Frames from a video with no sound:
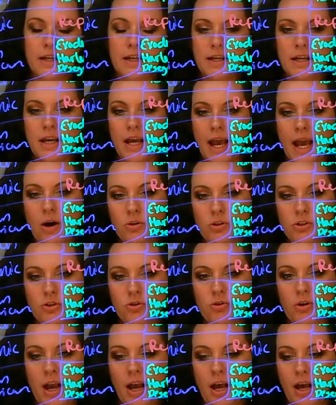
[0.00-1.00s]

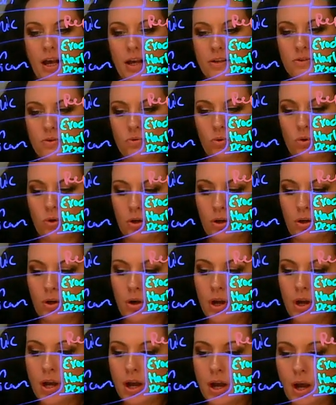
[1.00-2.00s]
Alcatraz or
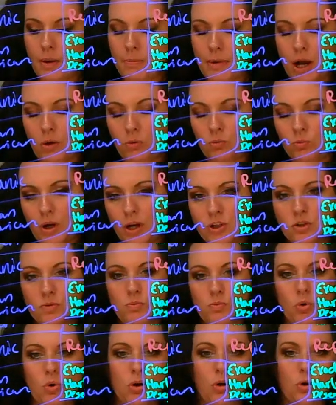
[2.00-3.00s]
Mount
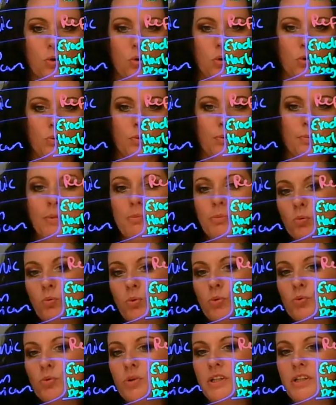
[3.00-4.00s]
Rushmore or Remember
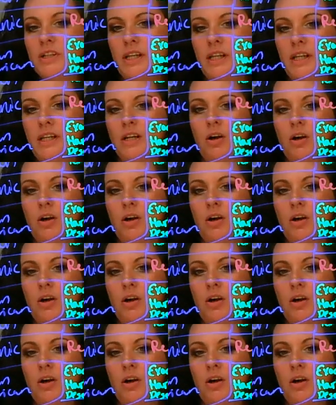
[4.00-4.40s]
Wounded Knee,